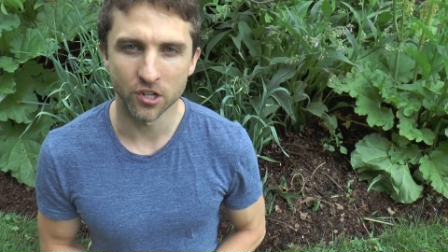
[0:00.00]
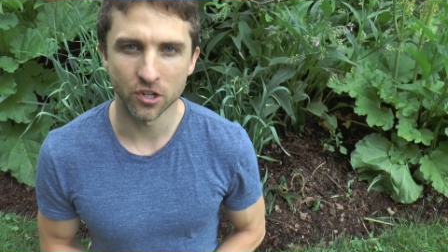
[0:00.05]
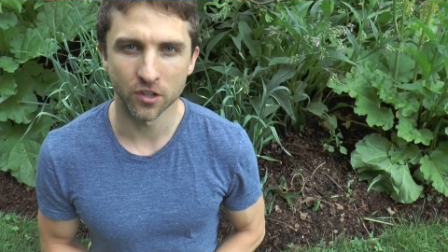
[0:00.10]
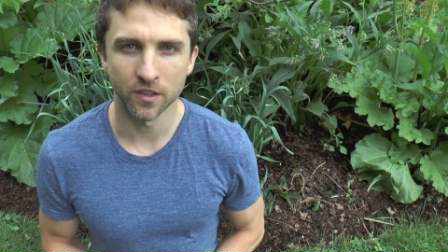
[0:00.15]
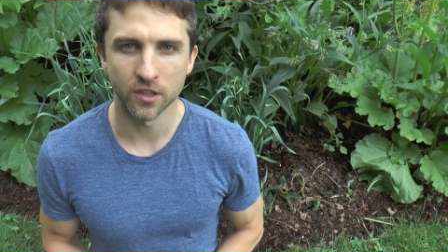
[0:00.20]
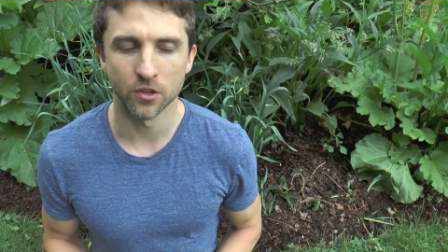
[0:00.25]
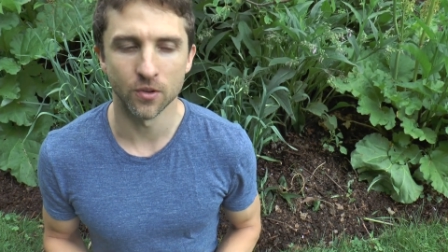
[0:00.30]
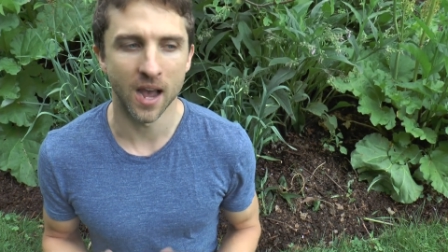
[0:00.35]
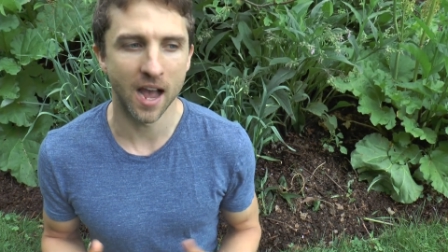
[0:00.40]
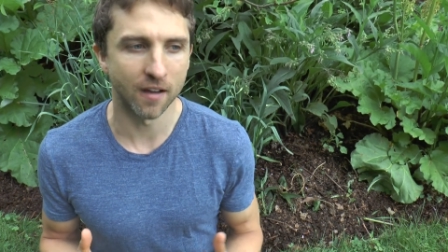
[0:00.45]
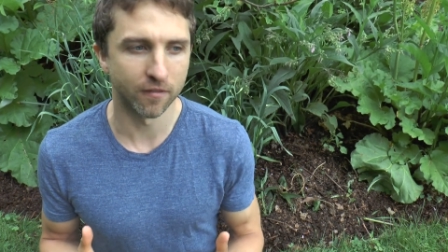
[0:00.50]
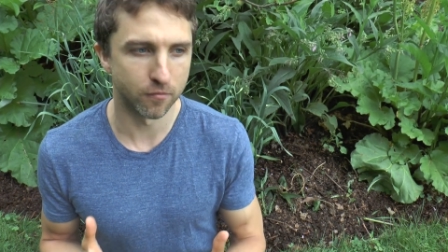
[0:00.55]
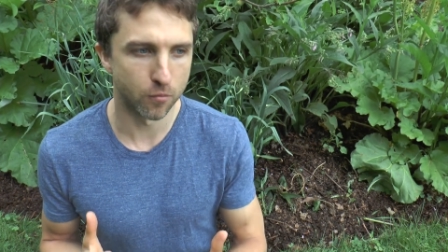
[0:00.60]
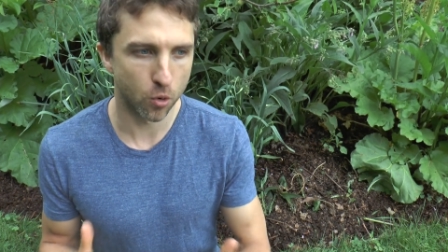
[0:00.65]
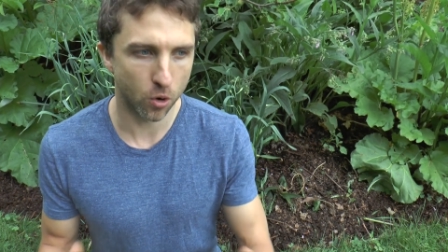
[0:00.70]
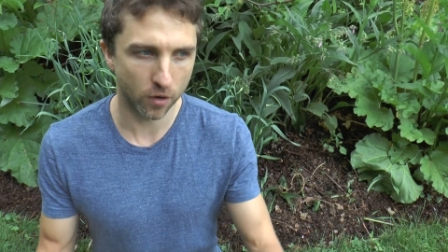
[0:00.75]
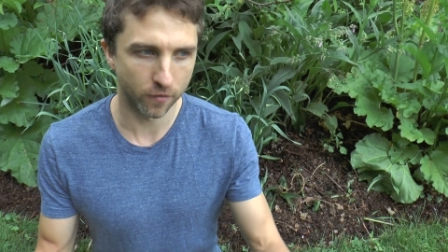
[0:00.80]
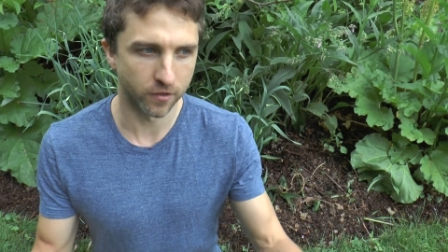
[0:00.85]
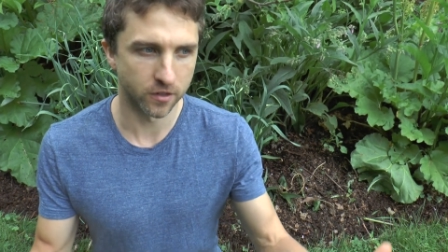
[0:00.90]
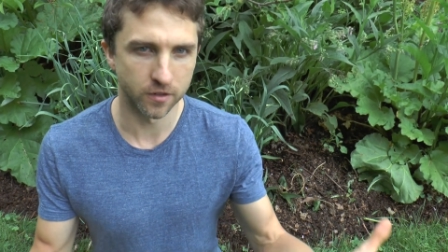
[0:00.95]
sure that you have
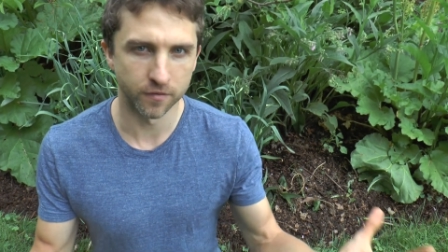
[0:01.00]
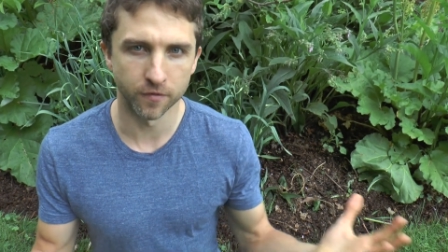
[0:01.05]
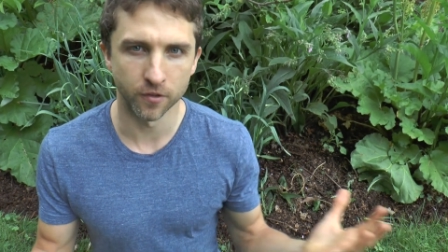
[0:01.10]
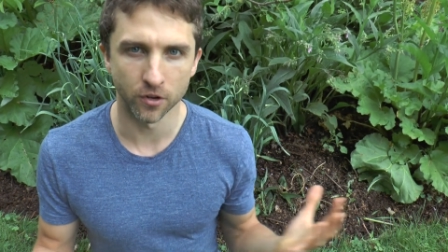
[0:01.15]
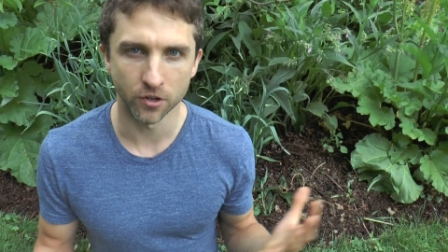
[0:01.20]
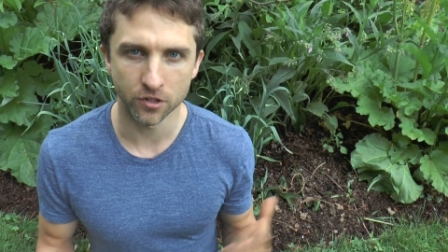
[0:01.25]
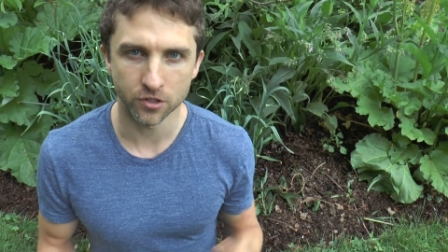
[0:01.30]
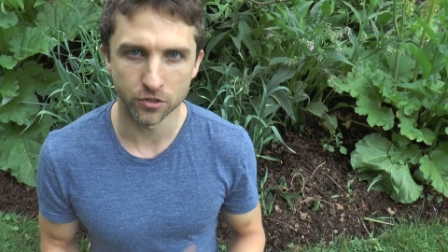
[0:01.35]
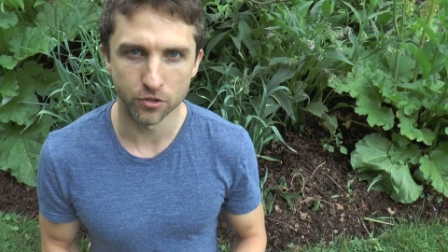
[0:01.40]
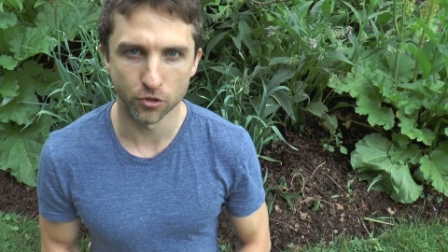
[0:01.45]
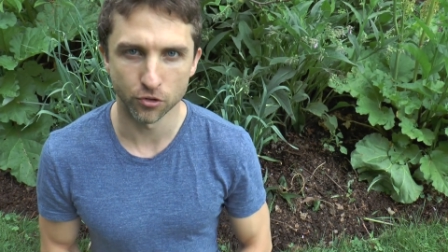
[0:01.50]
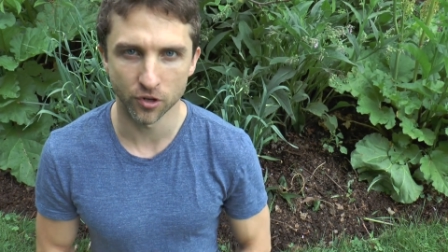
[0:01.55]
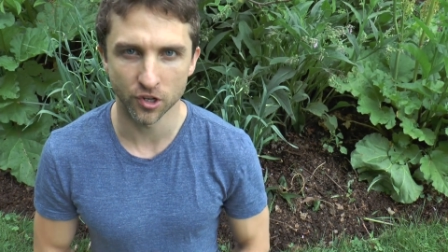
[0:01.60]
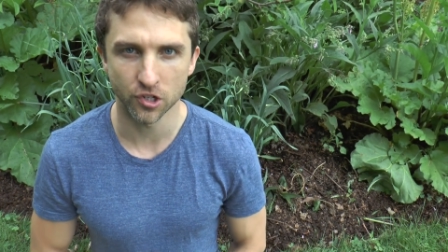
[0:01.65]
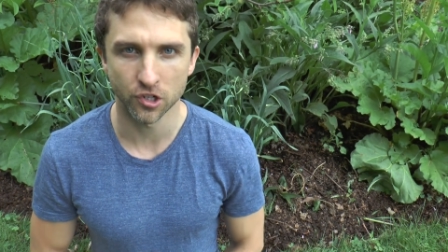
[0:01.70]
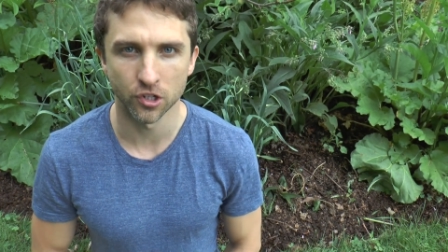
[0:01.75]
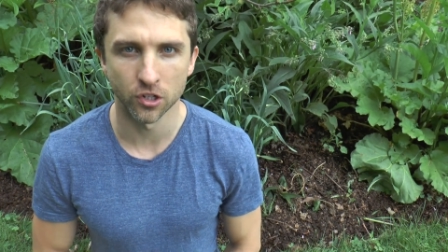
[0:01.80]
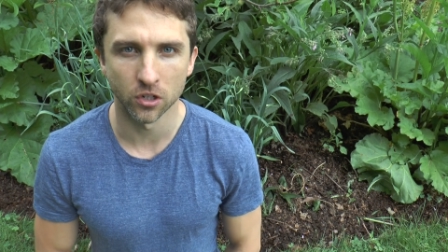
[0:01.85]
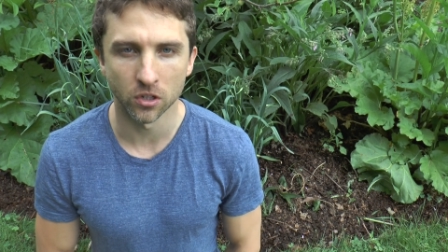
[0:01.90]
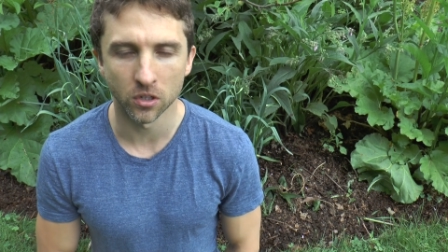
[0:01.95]
more of a diverse
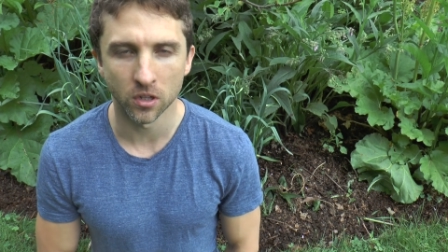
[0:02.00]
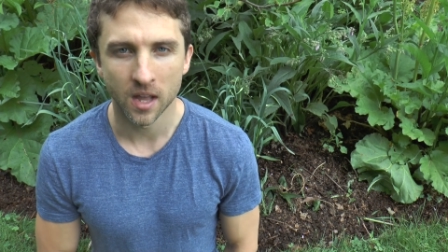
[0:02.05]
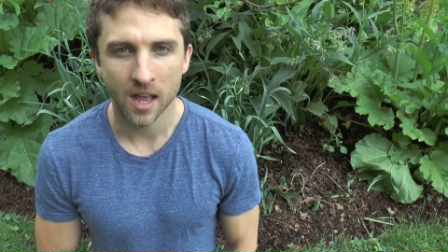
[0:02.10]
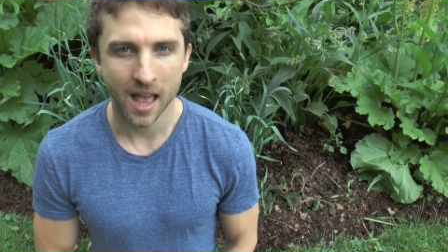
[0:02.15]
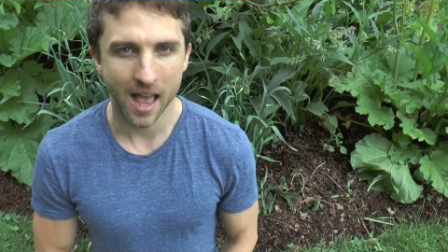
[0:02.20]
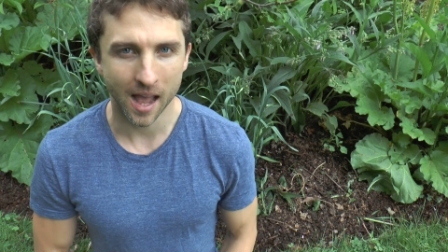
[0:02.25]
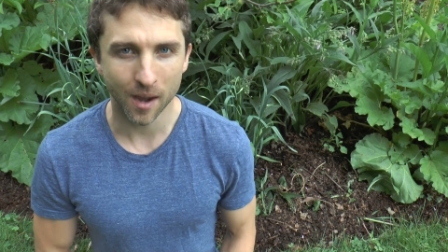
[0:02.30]
nutritional